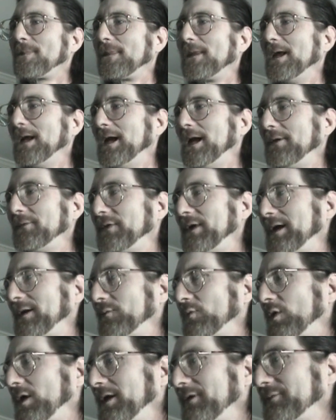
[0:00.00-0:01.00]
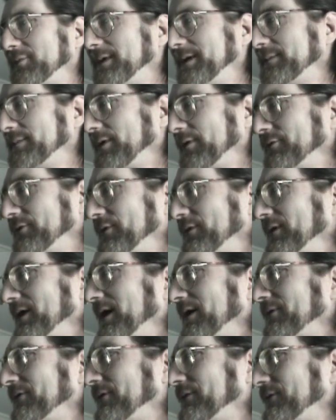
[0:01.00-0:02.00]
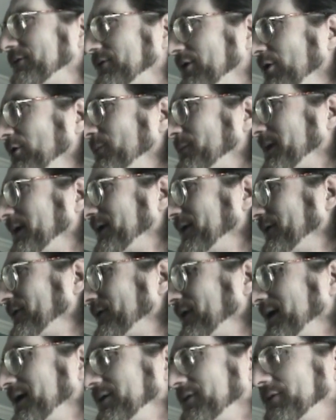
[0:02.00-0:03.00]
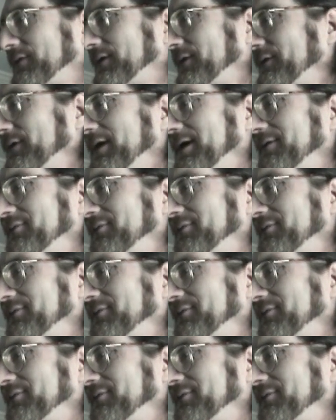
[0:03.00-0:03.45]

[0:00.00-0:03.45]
And I've sat and watched people do the stupidest things because they